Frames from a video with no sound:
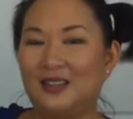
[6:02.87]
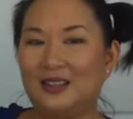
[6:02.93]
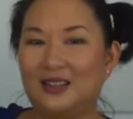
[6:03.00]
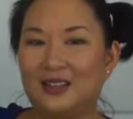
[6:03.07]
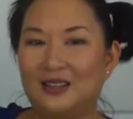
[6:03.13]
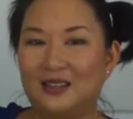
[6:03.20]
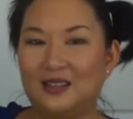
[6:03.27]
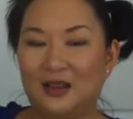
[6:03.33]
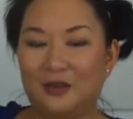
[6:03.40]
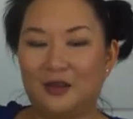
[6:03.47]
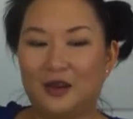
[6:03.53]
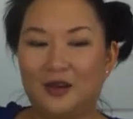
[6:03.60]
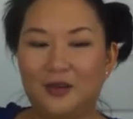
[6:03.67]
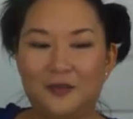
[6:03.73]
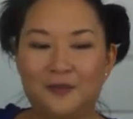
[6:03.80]
since it's
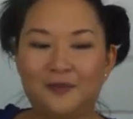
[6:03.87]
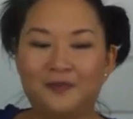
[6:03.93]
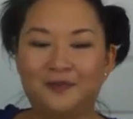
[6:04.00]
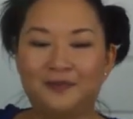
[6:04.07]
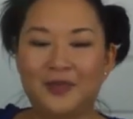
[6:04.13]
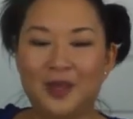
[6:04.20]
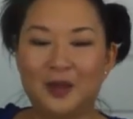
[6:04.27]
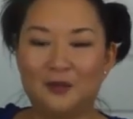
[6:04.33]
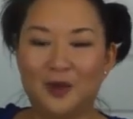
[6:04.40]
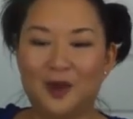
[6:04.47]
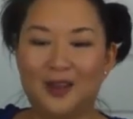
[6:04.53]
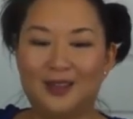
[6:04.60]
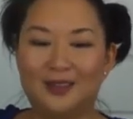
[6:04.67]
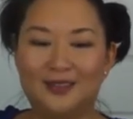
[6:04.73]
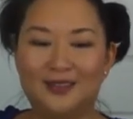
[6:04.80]
summer,
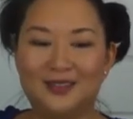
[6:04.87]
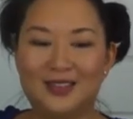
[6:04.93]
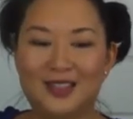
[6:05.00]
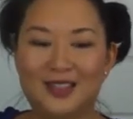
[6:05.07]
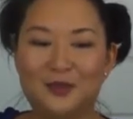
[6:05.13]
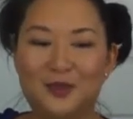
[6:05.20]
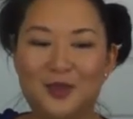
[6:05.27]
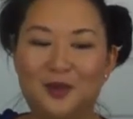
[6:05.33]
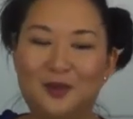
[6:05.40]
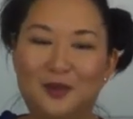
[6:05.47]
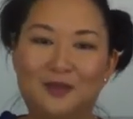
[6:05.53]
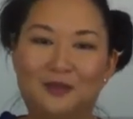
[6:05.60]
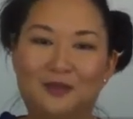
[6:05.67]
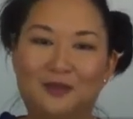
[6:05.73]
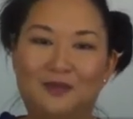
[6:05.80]
but since we don't
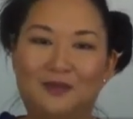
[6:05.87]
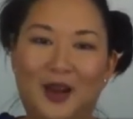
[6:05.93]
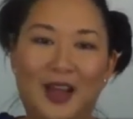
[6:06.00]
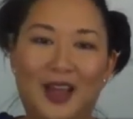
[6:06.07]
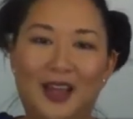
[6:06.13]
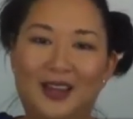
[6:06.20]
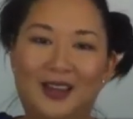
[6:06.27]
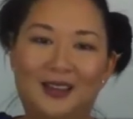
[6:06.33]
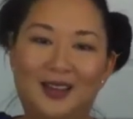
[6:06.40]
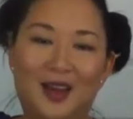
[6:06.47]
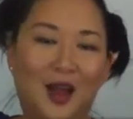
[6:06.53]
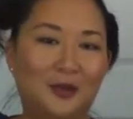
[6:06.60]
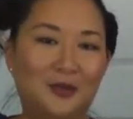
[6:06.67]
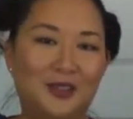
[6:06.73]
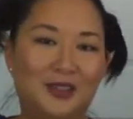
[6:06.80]
buy it and
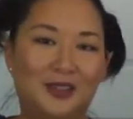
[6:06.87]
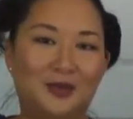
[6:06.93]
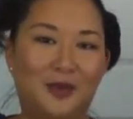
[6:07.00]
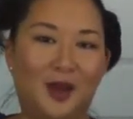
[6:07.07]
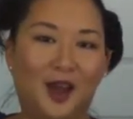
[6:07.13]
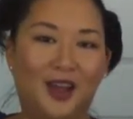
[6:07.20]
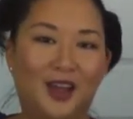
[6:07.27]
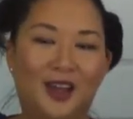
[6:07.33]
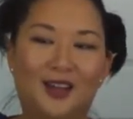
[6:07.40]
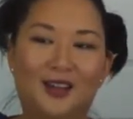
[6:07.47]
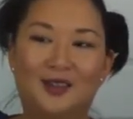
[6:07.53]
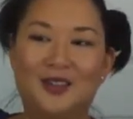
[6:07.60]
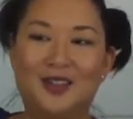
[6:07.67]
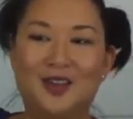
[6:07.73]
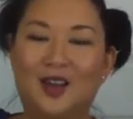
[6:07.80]
Hubs doesn't buy it
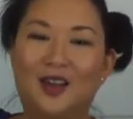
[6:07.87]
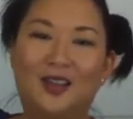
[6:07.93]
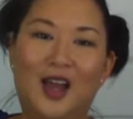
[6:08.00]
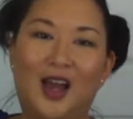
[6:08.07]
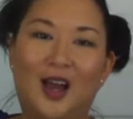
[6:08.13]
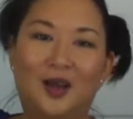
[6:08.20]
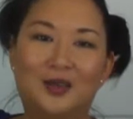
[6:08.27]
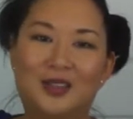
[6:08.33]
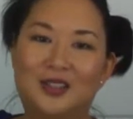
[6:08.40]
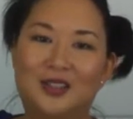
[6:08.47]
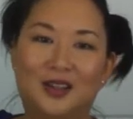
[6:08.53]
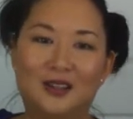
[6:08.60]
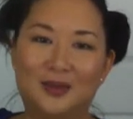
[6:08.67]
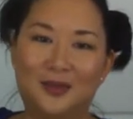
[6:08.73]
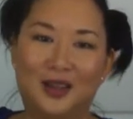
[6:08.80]
and it's not in the house, it's
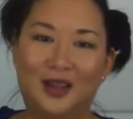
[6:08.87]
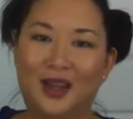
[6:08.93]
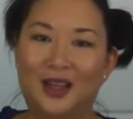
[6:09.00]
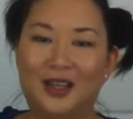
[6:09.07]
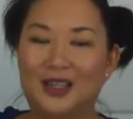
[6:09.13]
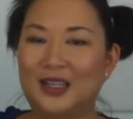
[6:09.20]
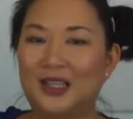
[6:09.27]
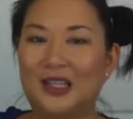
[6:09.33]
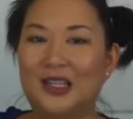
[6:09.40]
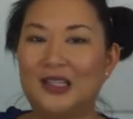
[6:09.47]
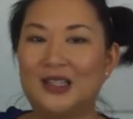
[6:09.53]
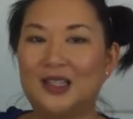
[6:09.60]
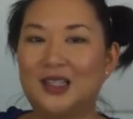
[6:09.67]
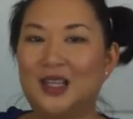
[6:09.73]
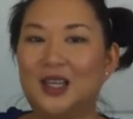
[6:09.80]
not something that I can eat
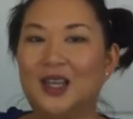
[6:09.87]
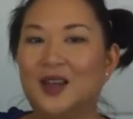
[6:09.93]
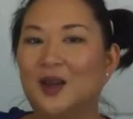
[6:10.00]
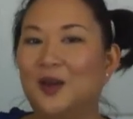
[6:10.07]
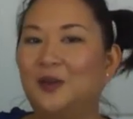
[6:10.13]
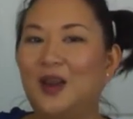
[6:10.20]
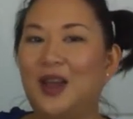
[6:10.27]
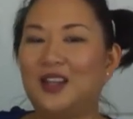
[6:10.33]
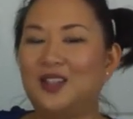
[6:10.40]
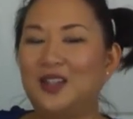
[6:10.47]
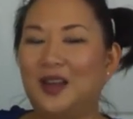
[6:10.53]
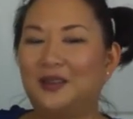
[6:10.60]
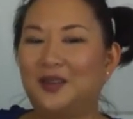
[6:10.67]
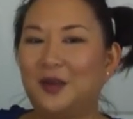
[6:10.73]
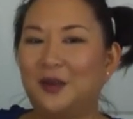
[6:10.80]
easily. We'd actually
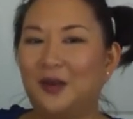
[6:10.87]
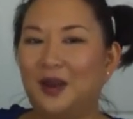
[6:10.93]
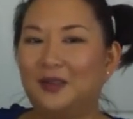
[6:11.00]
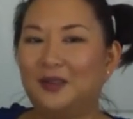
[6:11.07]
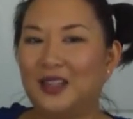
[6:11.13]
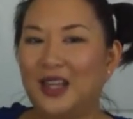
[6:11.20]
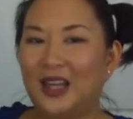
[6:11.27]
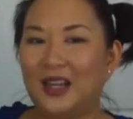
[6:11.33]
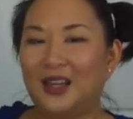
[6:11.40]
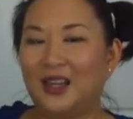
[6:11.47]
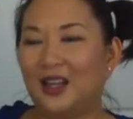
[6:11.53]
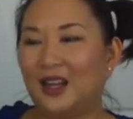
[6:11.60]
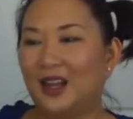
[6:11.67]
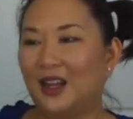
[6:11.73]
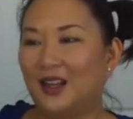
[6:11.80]
have to go out and get
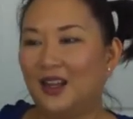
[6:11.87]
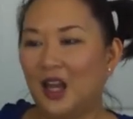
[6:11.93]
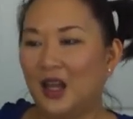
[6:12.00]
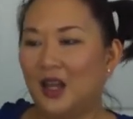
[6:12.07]
it, and